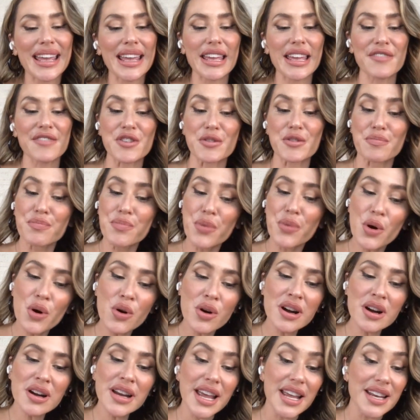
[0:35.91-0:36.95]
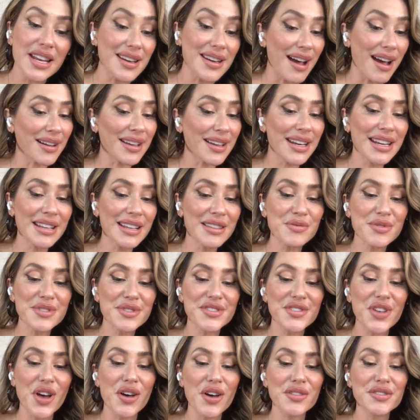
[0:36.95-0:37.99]
If you're bored and not getting the
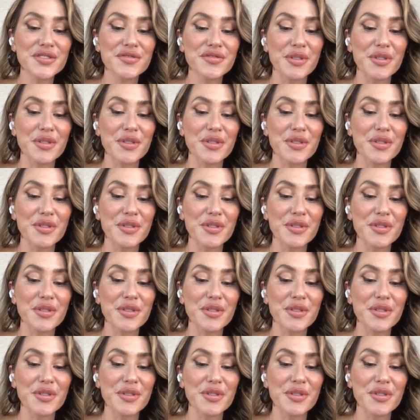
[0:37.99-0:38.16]
results